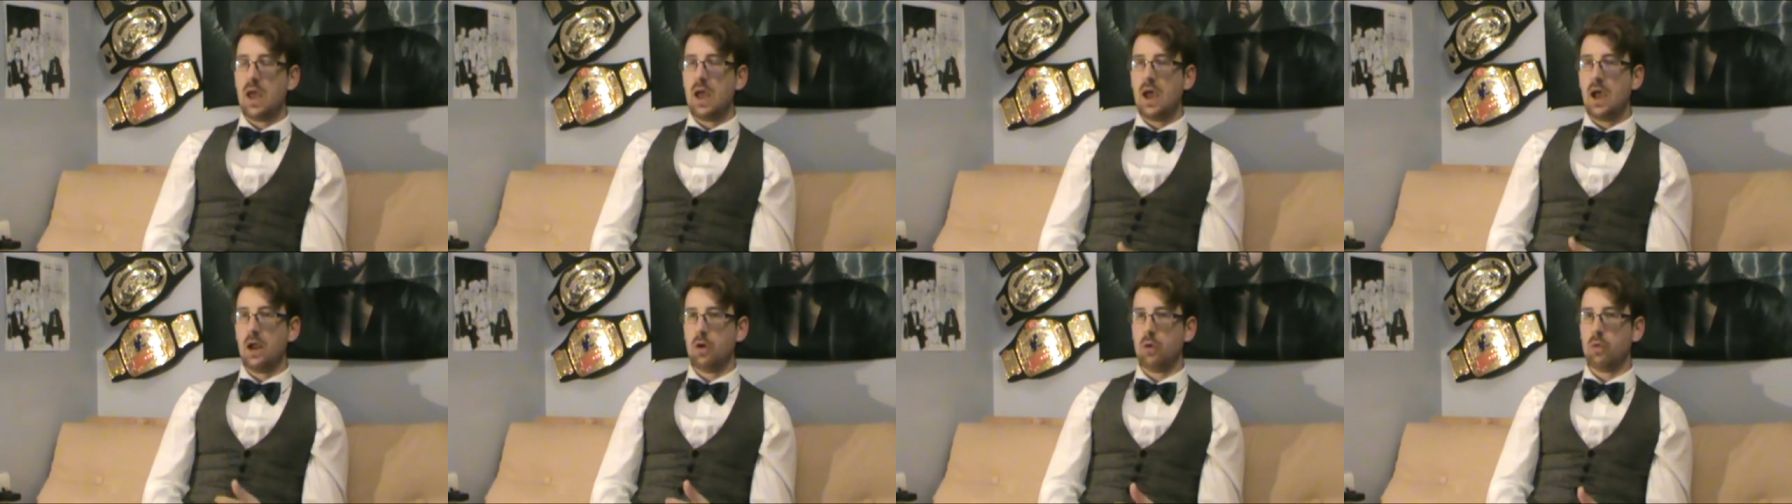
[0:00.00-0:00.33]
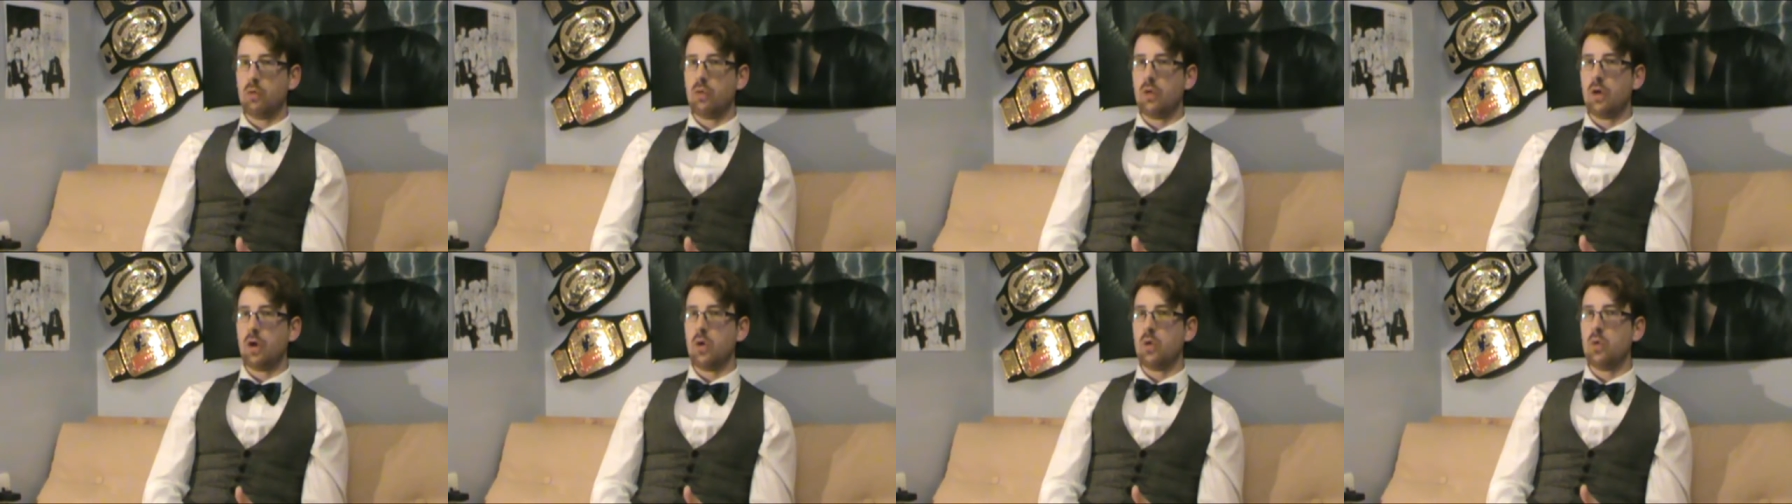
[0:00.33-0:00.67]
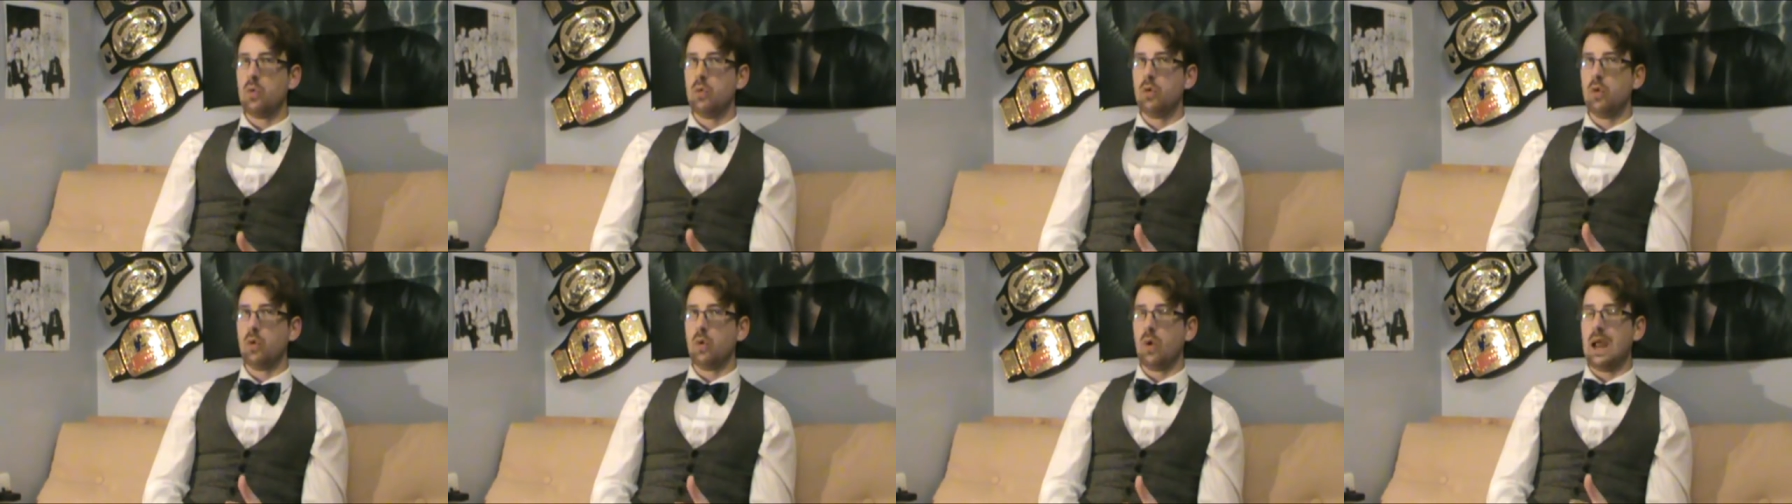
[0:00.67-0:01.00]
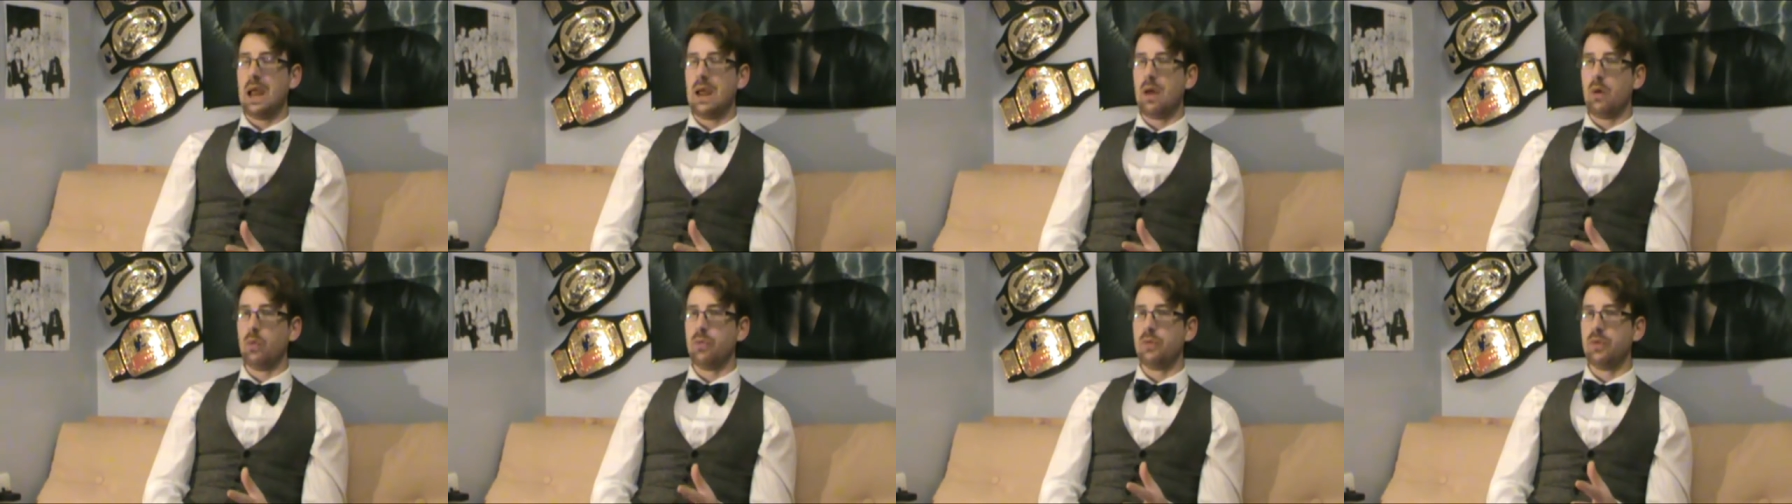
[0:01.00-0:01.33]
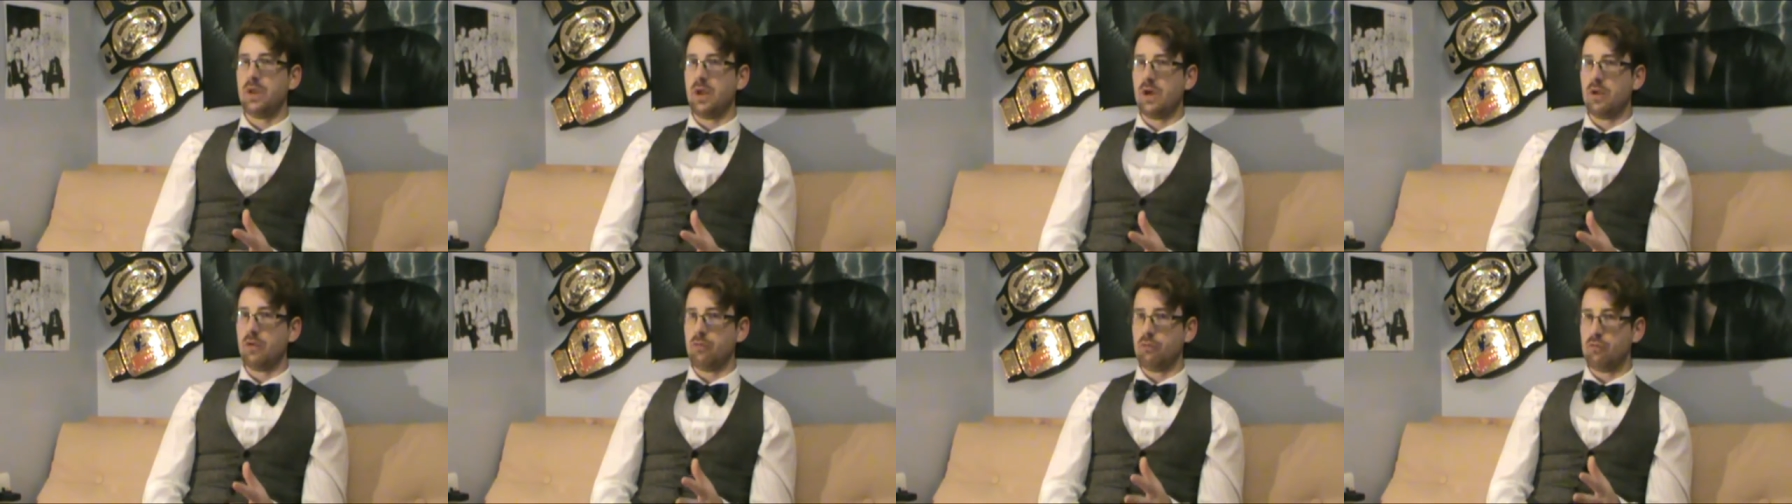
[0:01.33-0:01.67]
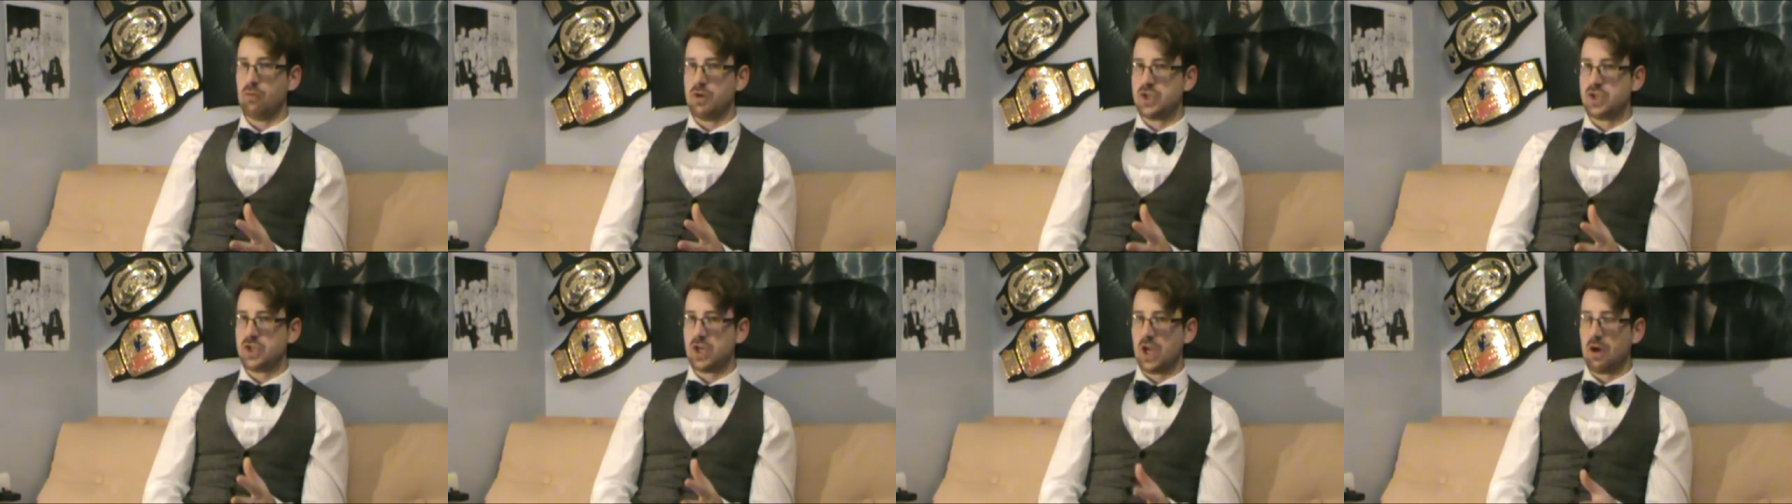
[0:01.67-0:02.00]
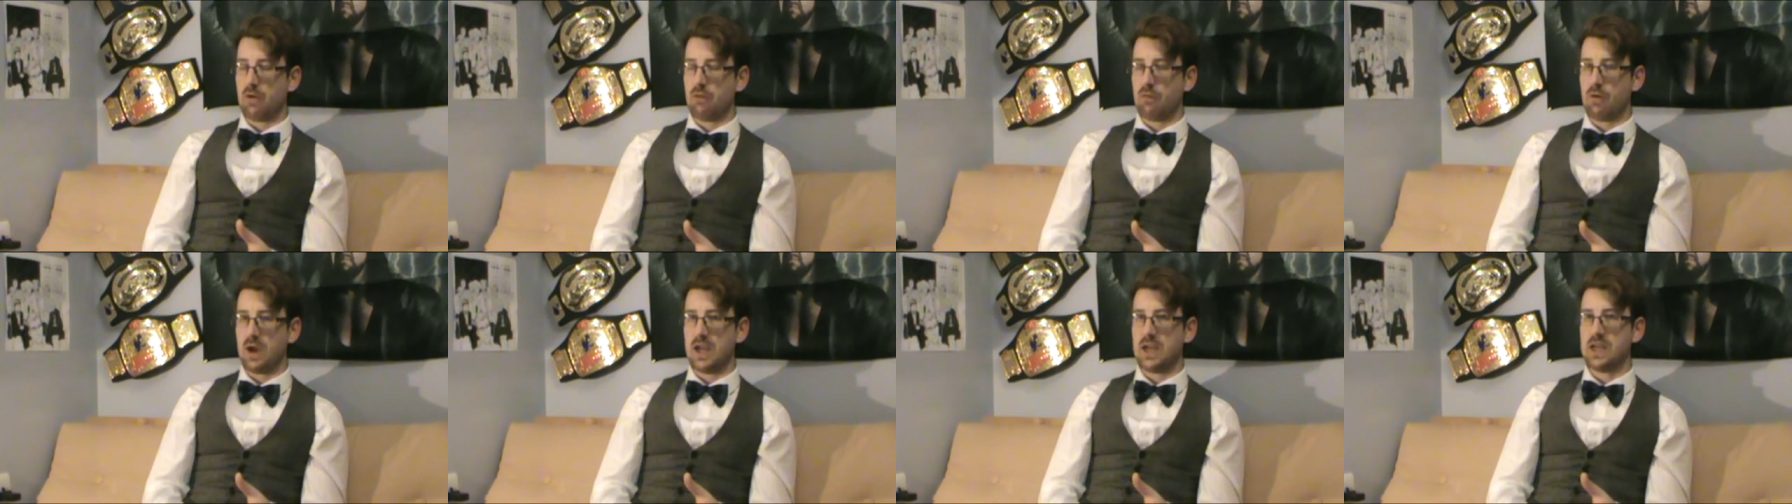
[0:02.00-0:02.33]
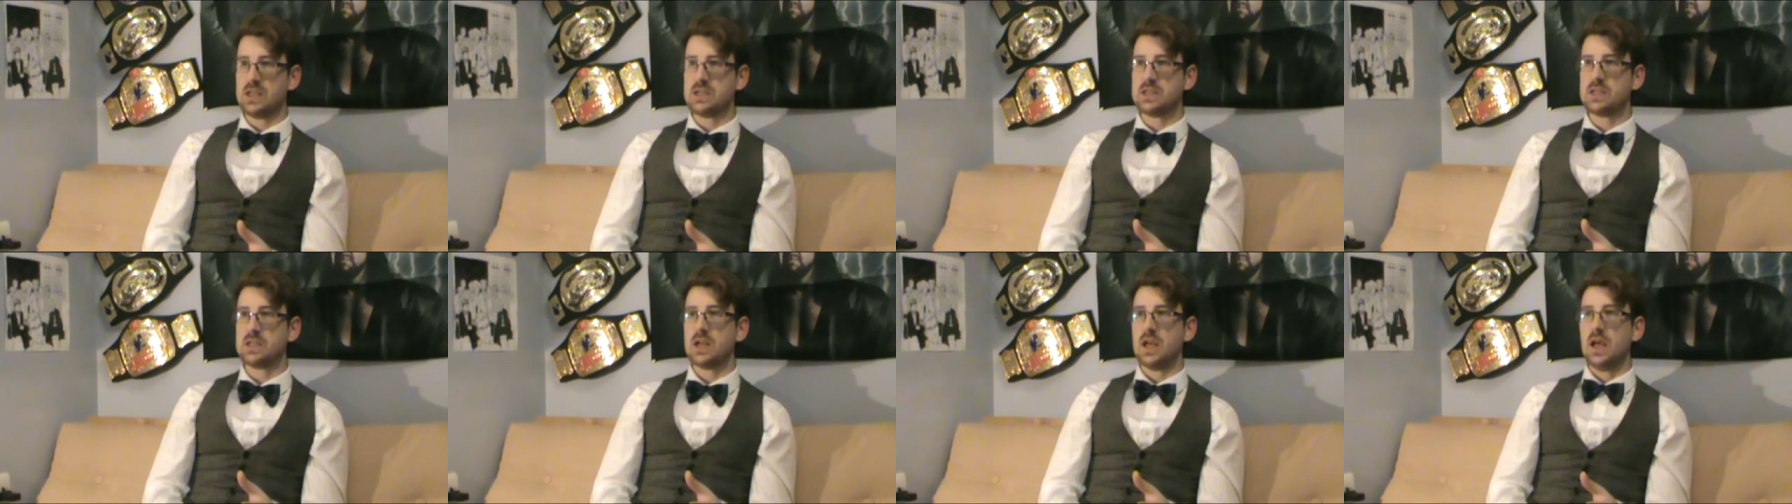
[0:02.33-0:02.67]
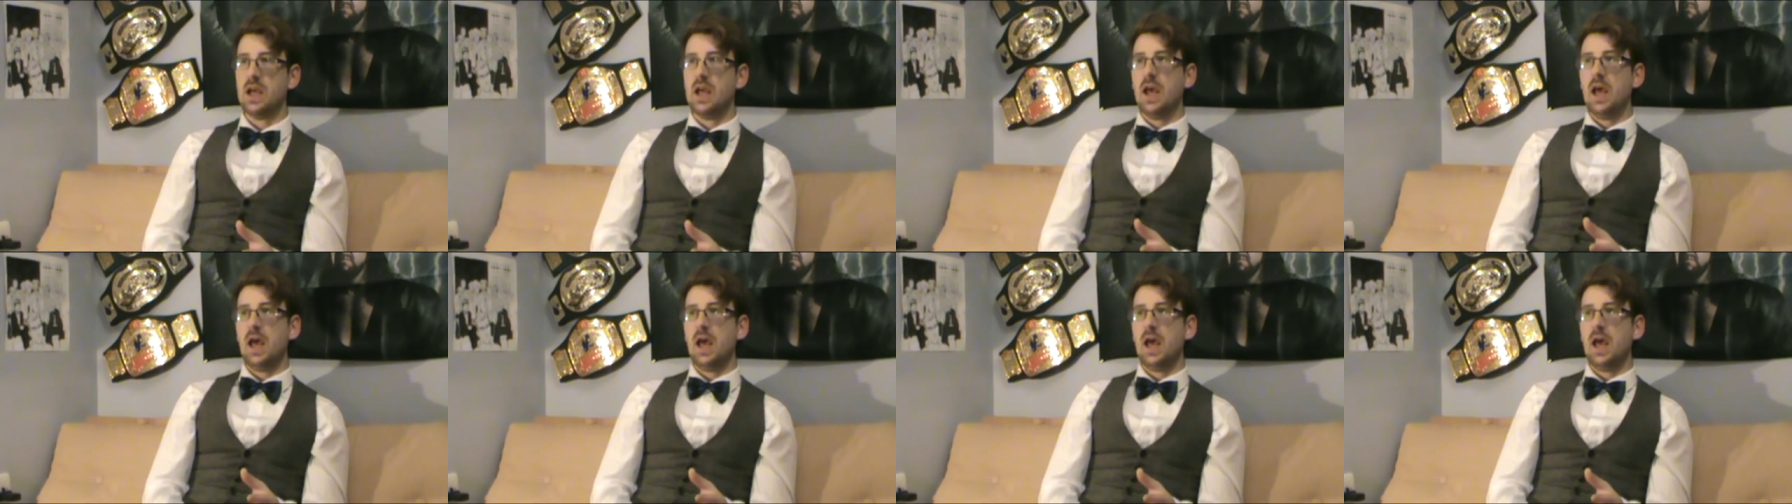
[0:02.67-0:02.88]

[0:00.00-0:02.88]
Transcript: and although your health does regenerate,